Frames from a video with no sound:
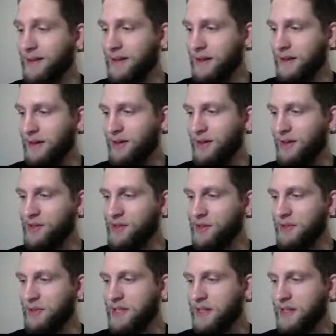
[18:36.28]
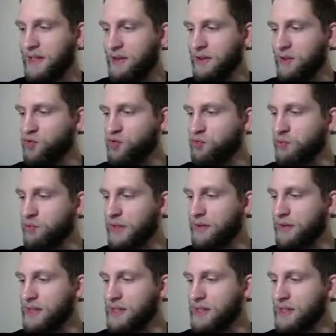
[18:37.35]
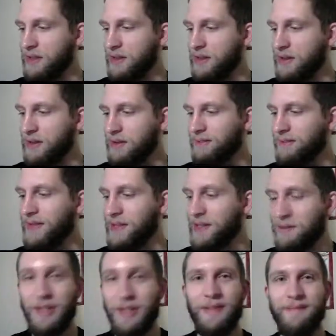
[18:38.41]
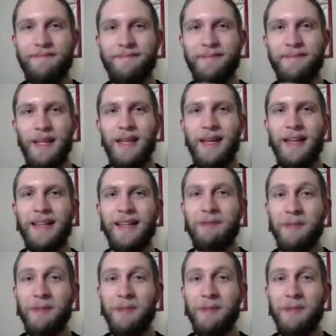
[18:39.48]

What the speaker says: Alright, so we take out the Drowsy. Yes, we do. And then we